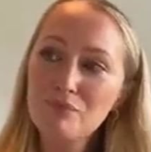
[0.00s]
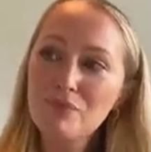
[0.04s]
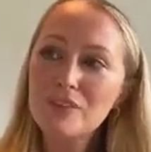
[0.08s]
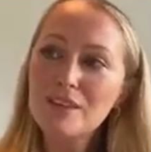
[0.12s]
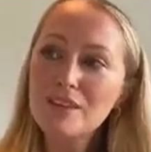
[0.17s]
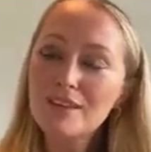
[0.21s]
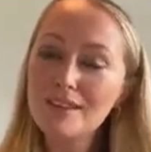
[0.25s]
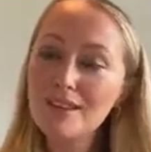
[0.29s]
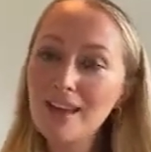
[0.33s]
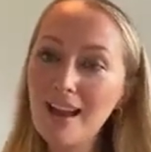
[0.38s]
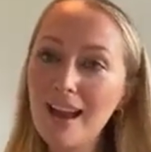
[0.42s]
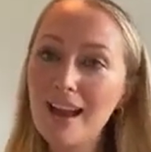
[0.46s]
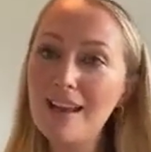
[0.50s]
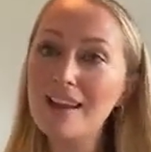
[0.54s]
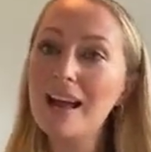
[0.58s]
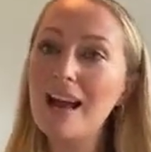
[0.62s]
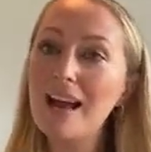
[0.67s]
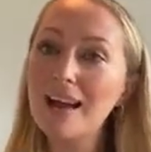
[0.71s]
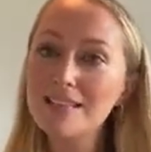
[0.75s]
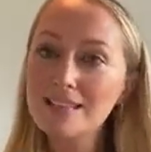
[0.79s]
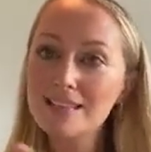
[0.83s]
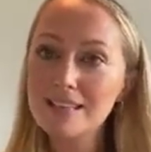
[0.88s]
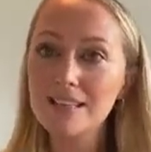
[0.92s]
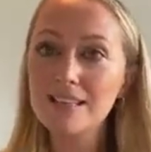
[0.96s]
yeah,
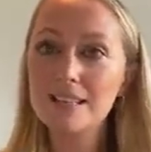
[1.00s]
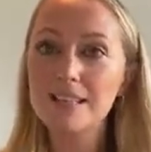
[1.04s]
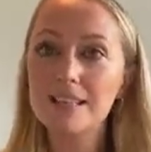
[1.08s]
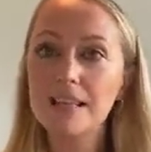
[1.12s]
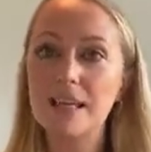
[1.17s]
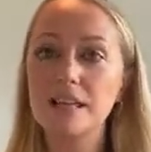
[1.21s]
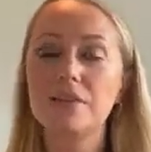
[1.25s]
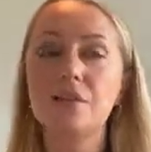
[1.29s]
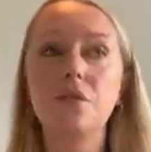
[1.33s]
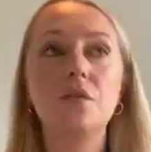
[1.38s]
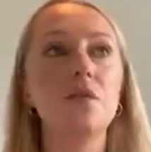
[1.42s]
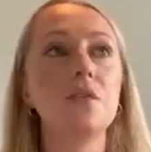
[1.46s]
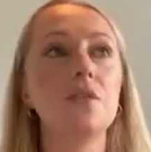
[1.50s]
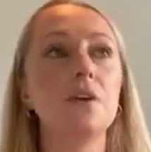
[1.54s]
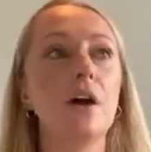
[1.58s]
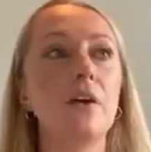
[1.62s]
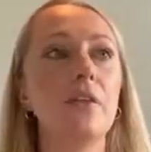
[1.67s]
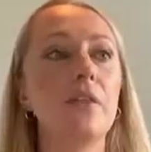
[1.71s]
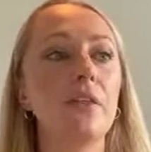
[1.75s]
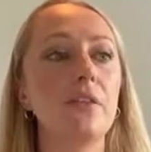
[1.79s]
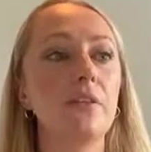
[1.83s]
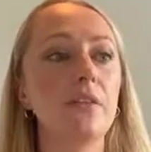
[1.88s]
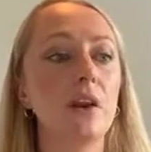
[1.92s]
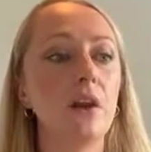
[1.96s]
as I said, I
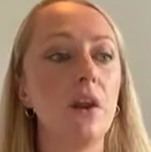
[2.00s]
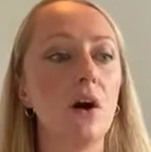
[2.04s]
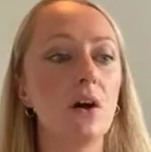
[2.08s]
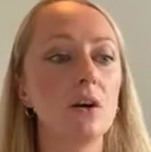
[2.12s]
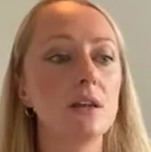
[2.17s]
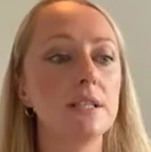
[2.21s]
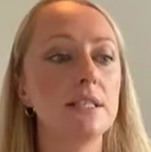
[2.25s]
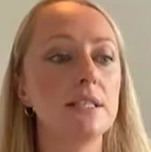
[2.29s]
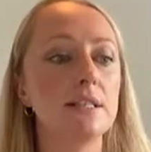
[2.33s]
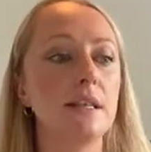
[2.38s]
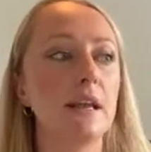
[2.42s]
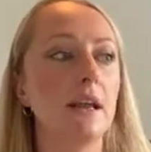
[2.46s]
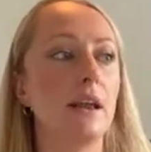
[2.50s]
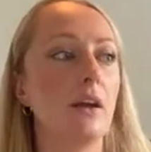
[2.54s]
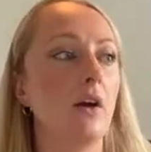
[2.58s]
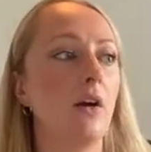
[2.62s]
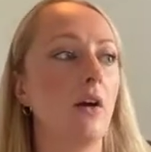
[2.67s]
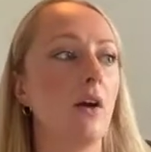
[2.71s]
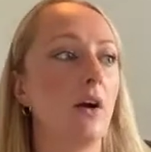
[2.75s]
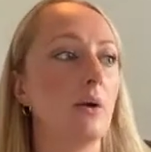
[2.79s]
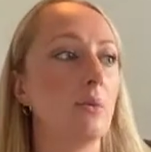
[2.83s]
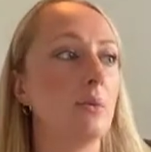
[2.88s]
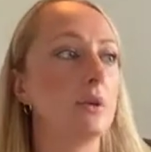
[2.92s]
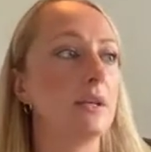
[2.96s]
think the last thing
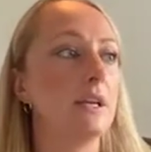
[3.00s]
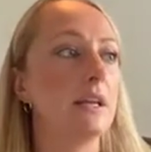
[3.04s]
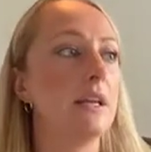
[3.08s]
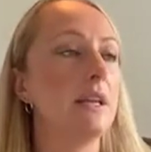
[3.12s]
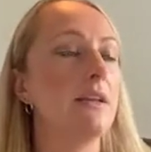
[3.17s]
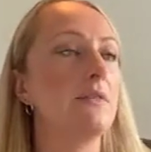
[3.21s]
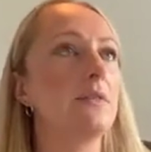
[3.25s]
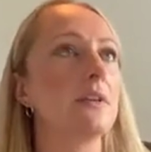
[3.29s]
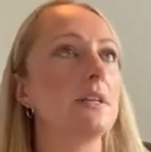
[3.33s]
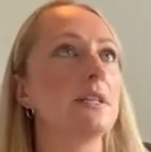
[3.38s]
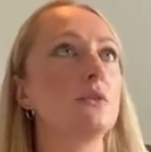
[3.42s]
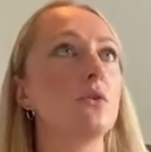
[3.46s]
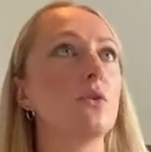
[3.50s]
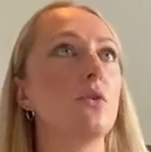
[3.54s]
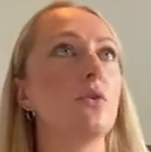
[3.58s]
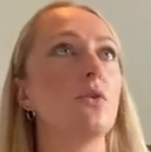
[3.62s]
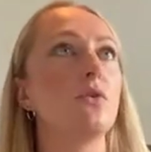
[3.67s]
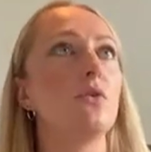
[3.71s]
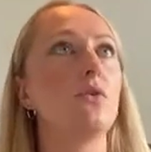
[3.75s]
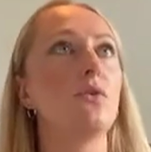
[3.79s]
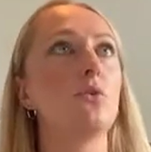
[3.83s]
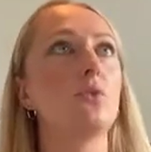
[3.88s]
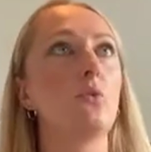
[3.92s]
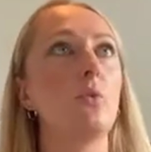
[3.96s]
I would leave this
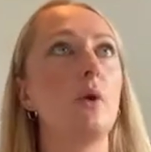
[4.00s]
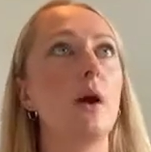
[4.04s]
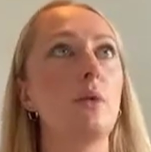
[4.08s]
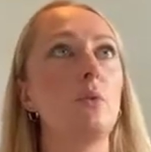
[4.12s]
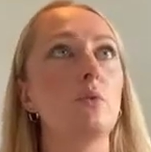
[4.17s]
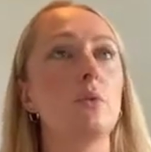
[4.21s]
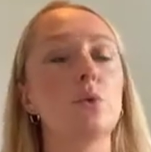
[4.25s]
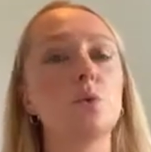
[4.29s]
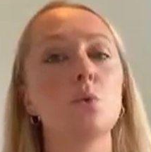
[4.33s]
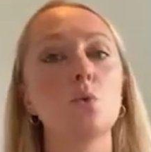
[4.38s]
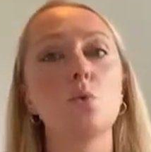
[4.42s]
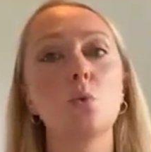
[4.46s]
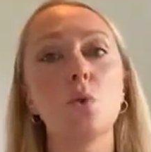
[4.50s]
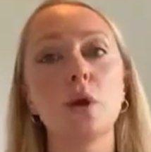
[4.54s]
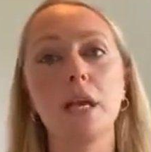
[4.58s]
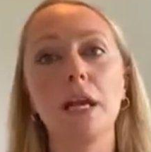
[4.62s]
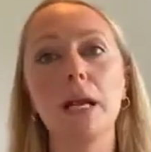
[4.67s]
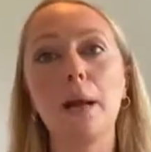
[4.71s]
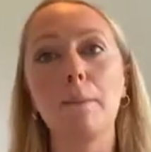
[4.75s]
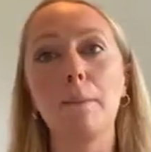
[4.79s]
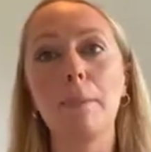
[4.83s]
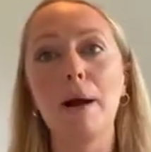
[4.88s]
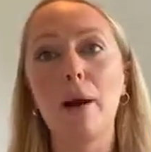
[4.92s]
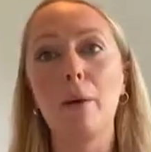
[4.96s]
on when we're
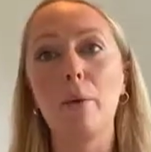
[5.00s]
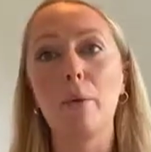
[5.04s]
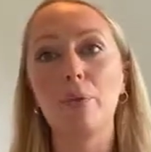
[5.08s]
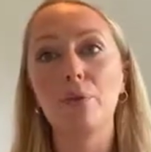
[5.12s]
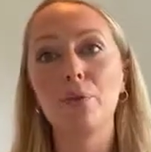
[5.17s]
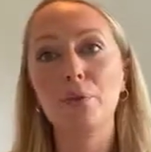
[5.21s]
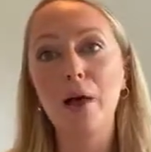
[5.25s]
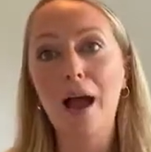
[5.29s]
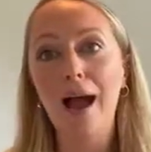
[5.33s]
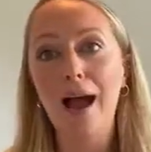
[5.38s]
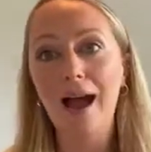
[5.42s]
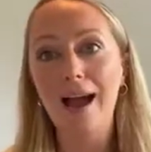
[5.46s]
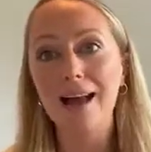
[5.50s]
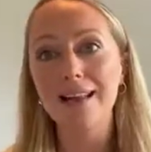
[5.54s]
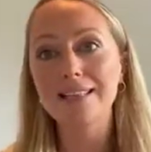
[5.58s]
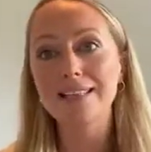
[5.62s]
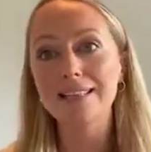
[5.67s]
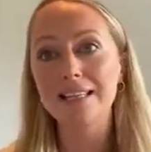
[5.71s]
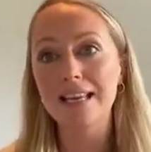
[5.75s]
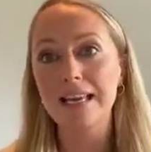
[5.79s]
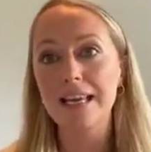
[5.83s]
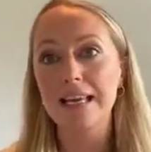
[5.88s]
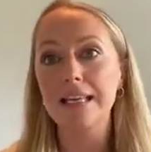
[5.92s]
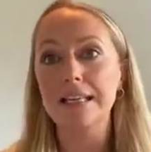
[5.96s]
talking about that
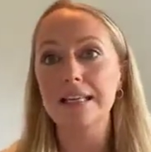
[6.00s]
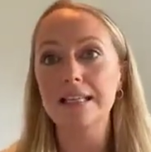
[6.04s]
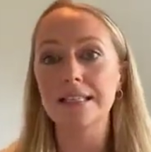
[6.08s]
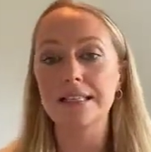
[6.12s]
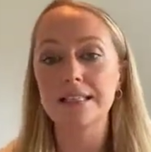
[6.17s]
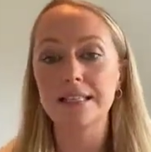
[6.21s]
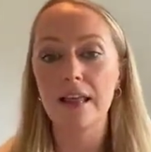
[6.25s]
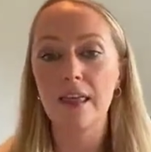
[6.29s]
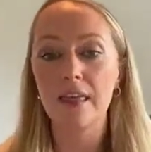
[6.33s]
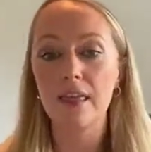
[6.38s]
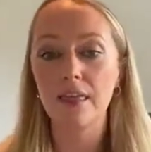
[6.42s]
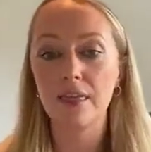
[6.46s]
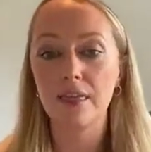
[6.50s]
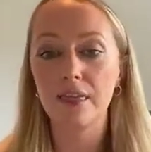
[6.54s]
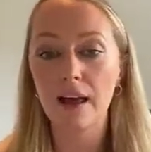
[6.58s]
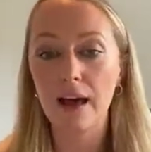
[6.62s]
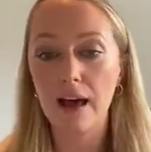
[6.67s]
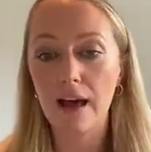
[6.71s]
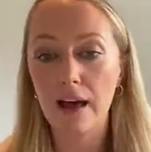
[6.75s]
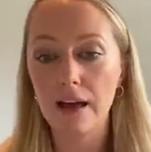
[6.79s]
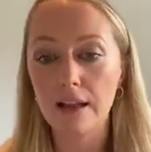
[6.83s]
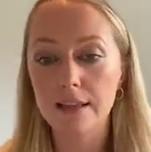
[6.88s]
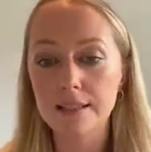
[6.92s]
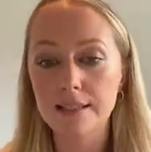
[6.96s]
is
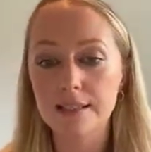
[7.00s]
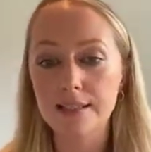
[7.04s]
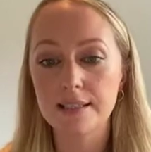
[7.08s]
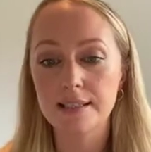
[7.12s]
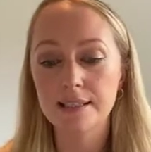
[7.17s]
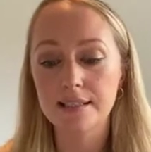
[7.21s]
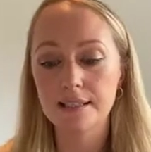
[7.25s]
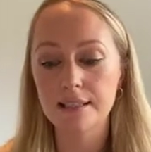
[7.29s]
that